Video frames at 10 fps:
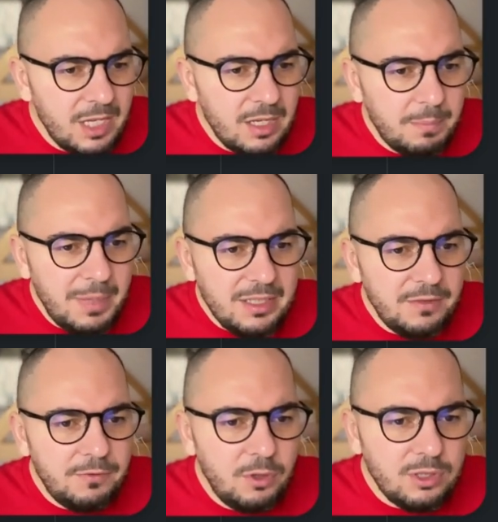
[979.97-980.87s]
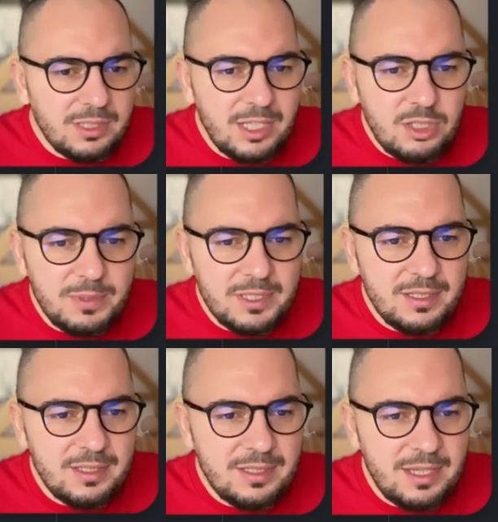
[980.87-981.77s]
Make default attachments
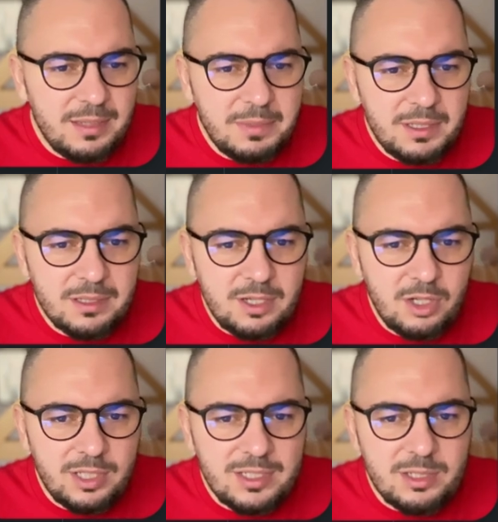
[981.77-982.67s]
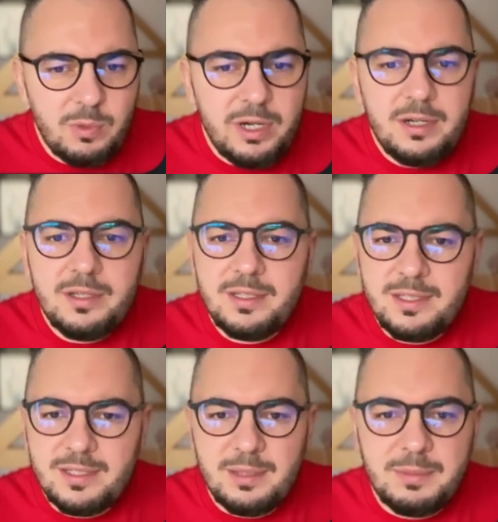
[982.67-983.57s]
disable context aware. This
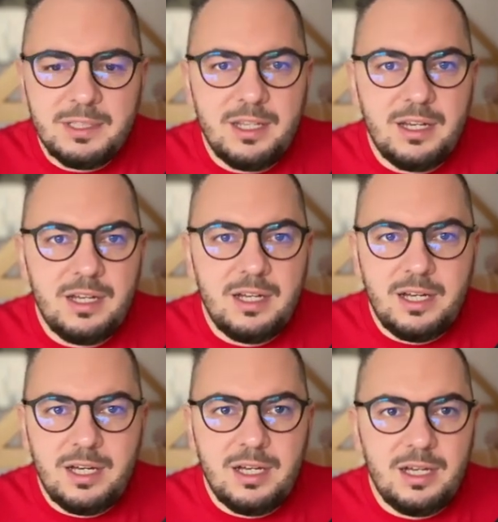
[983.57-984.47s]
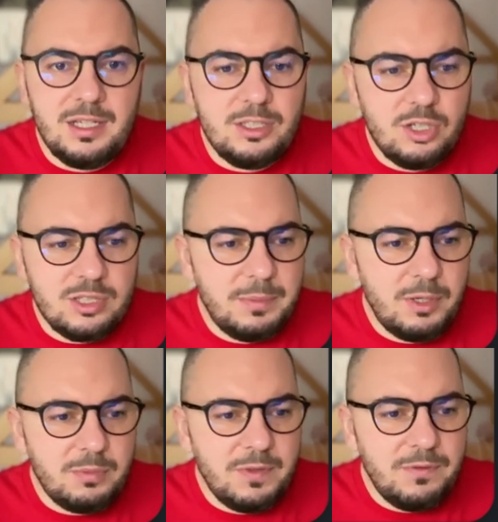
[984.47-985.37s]
is something that I talked
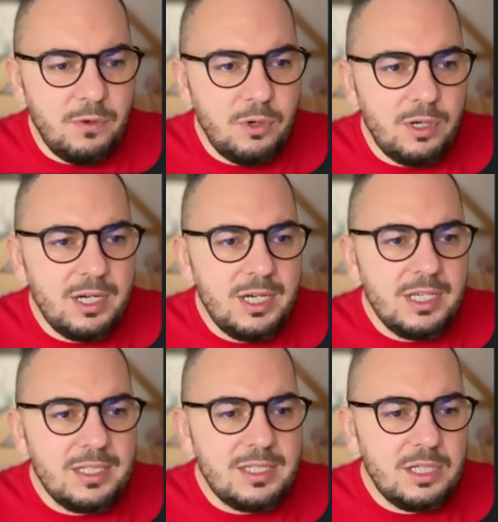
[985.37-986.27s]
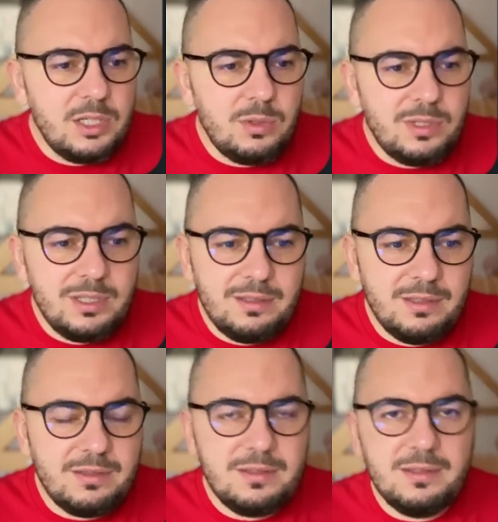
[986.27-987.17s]
about before. So that
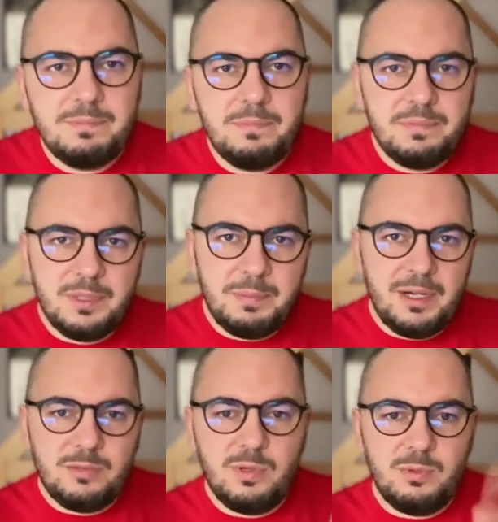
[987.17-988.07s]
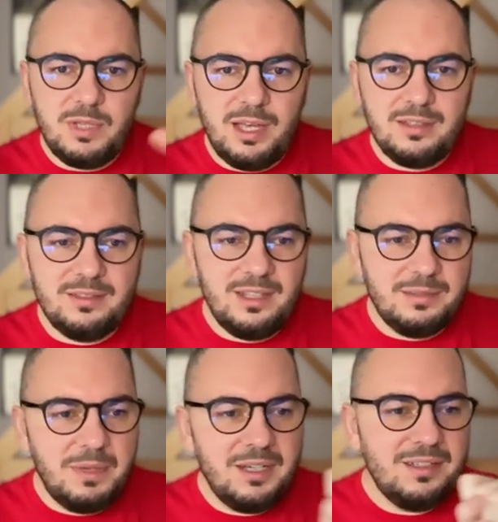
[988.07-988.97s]
the part where we added
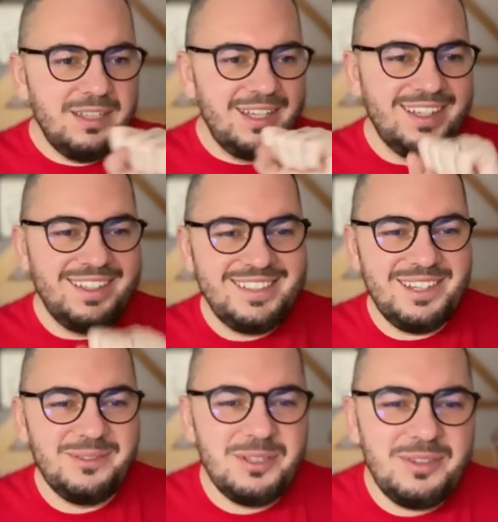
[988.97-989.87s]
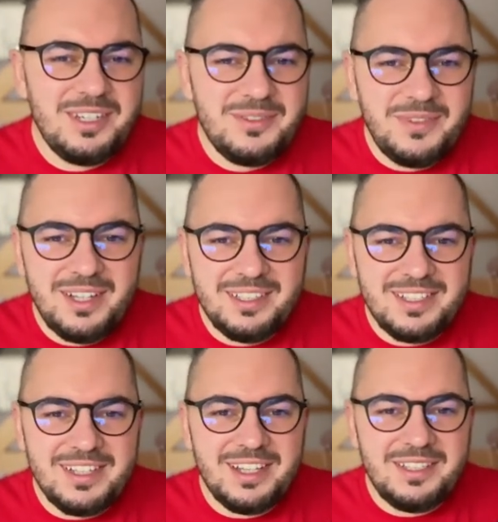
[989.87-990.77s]
that bug. So the tricks file
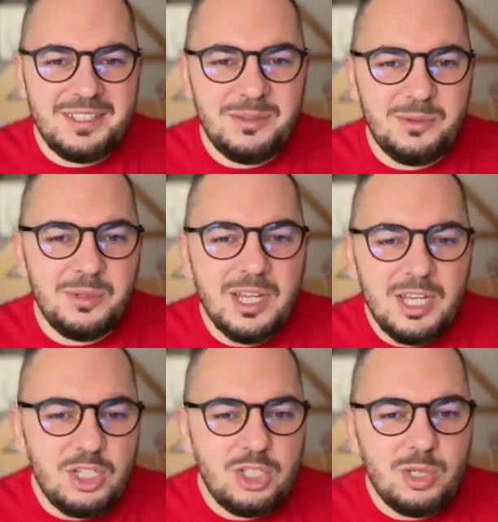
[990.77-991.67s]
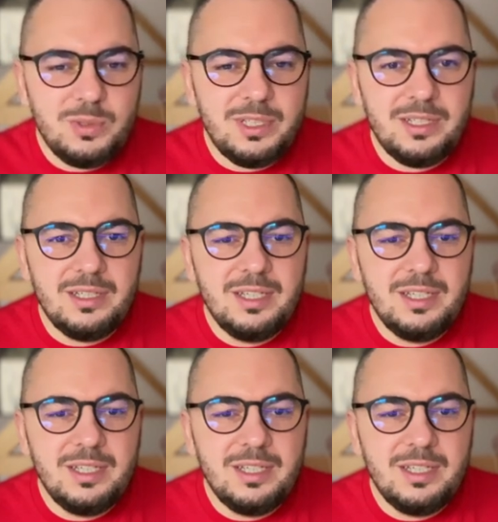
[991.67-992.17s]
does not need to show the